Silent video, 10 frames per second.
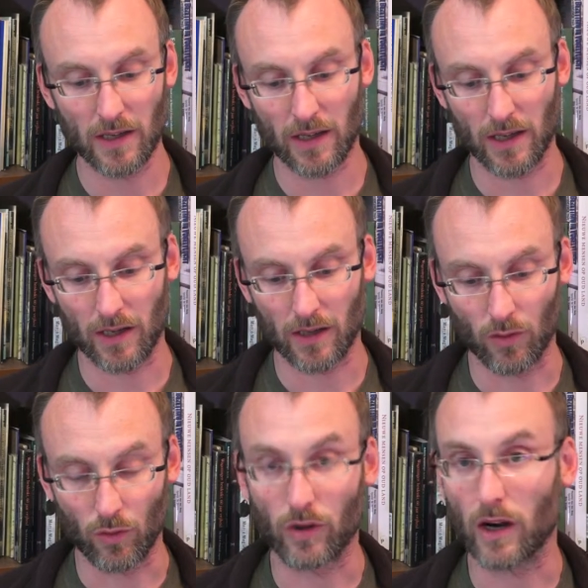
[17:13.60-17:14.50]

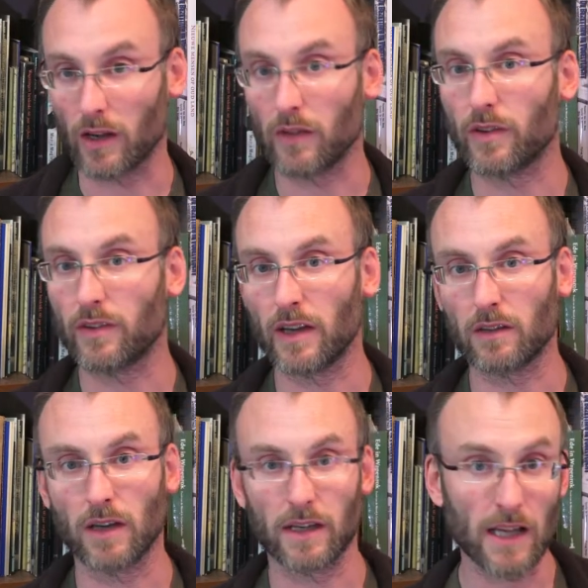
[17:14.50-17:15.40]
or are living there
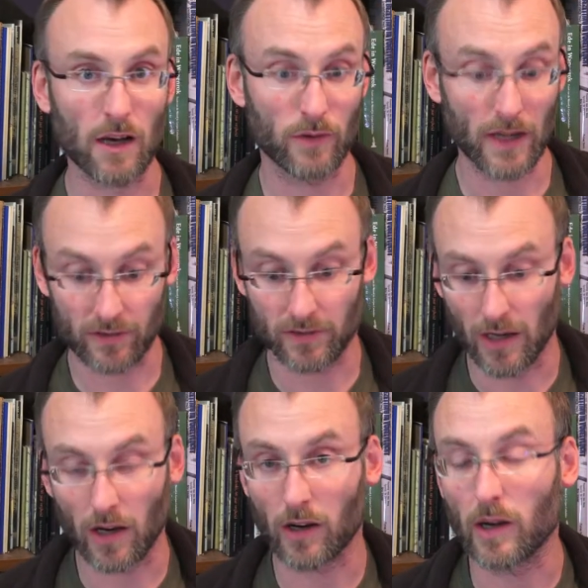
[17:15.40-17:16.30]
right now. Yes, they
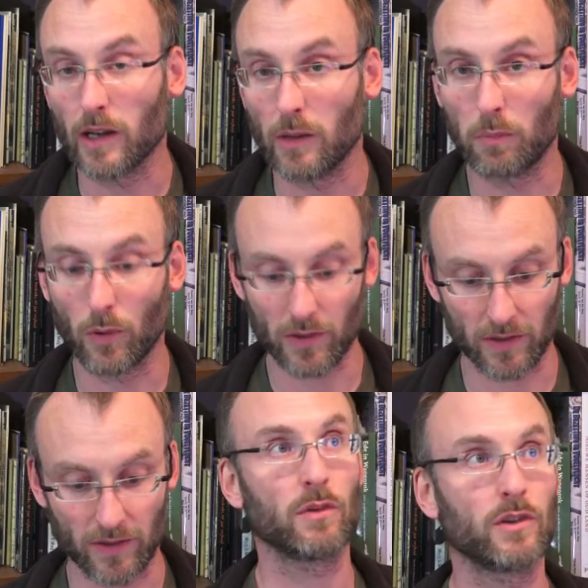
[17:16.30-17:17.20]
are
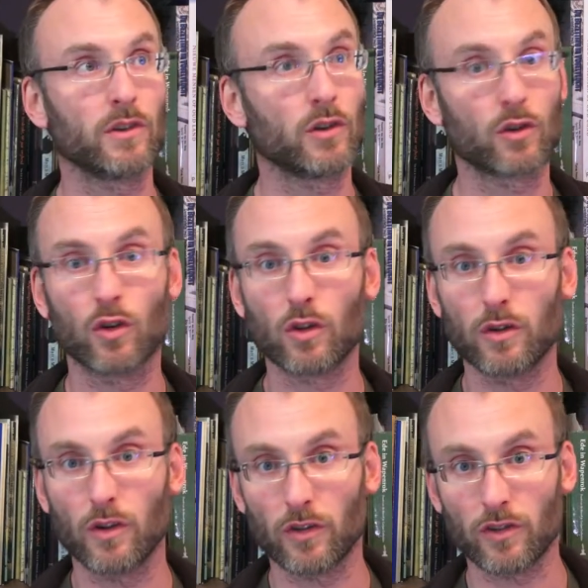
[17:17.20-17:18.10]
important. Well, your goal
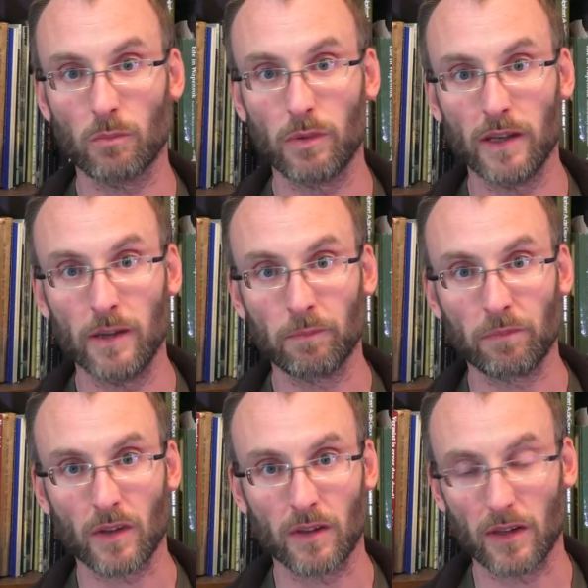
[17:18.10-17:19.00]
could also be,
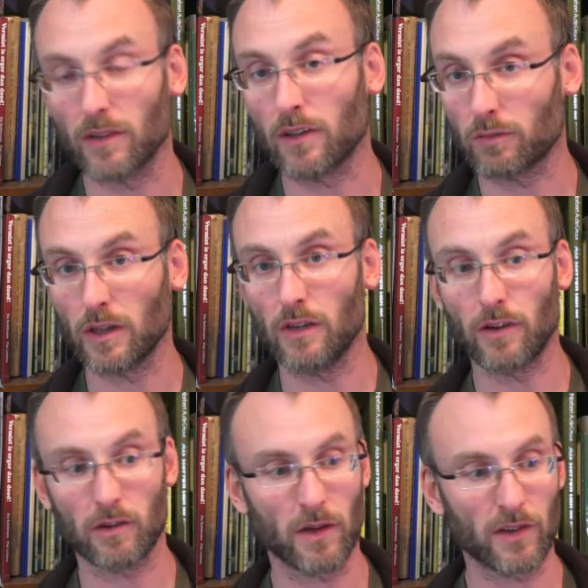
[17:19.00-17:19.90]
that's really
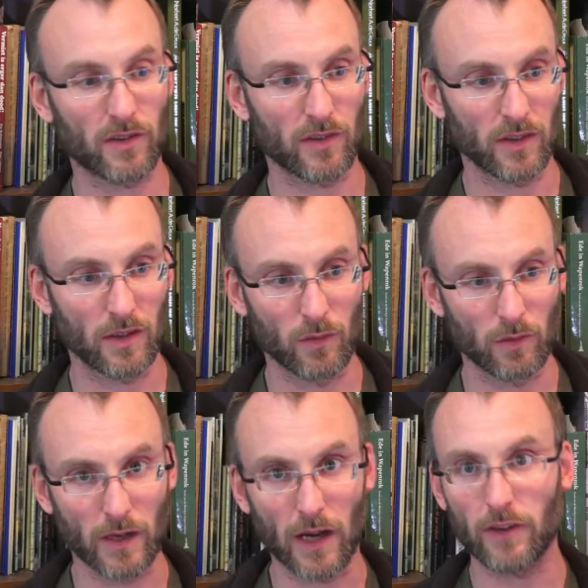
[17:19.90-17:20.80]
very much the
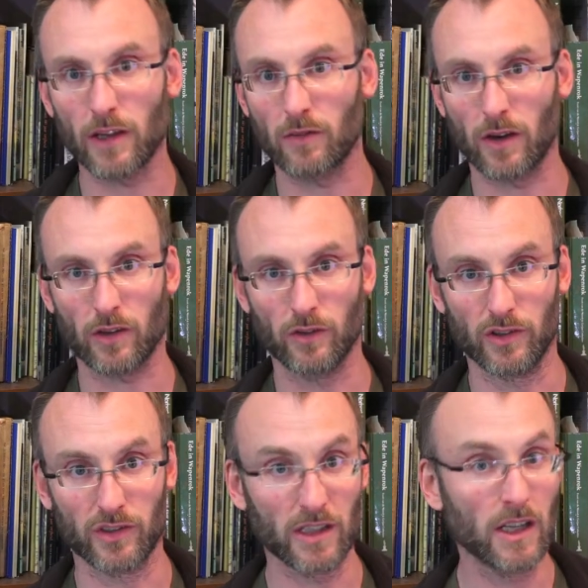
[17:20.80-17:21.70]
way I think of
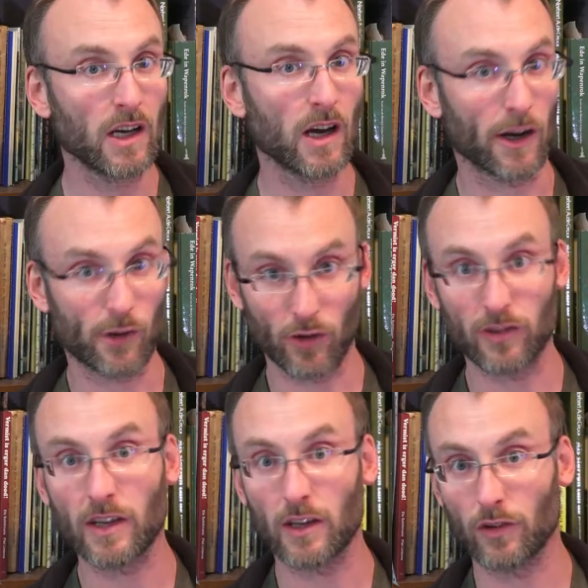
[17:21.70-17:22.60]
archaeology.
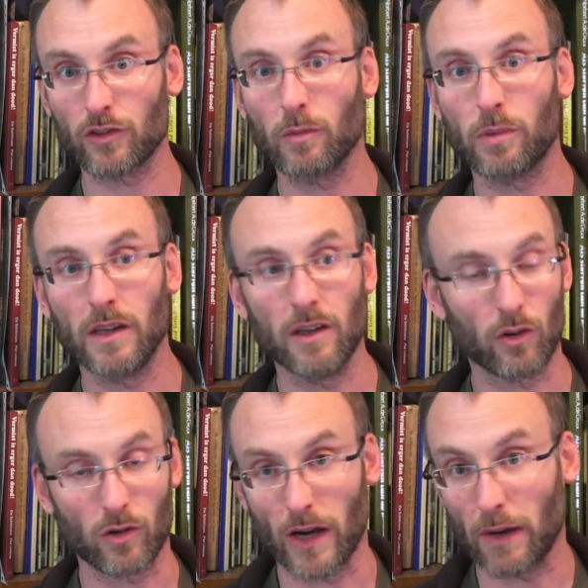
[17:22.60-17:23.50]
Archaeology can also be,
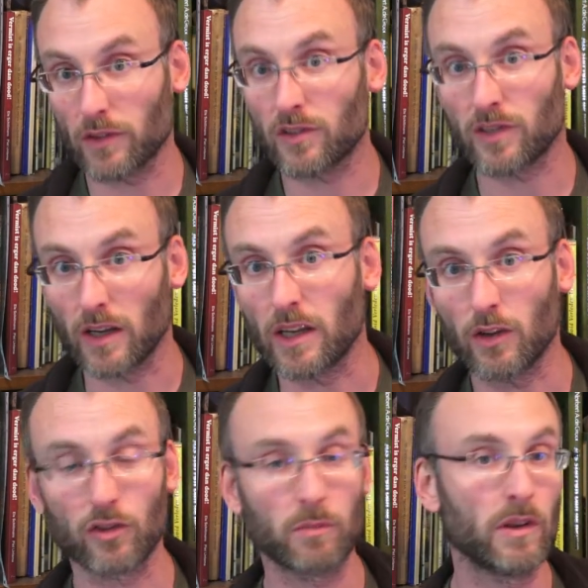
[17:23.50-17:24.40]
or heritage study can
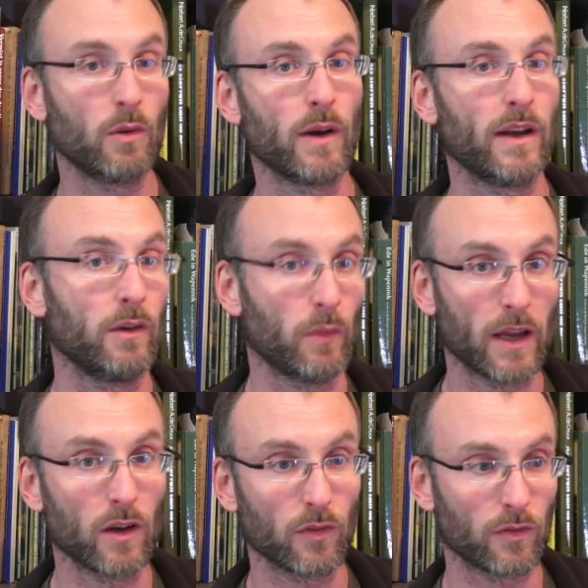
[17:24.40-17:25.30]
also be a
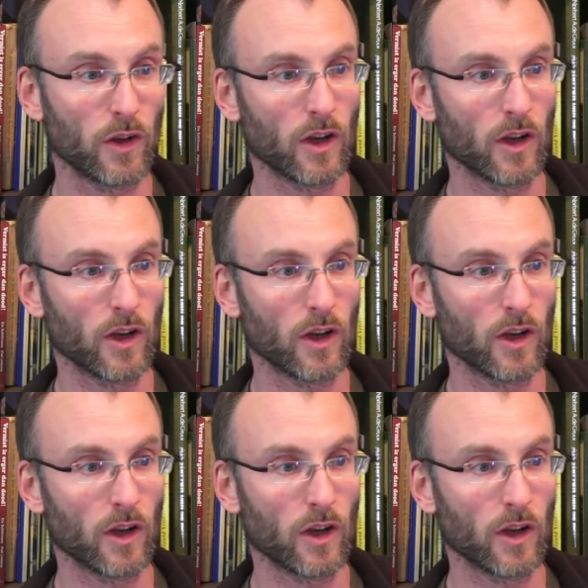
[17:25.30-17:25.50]
way of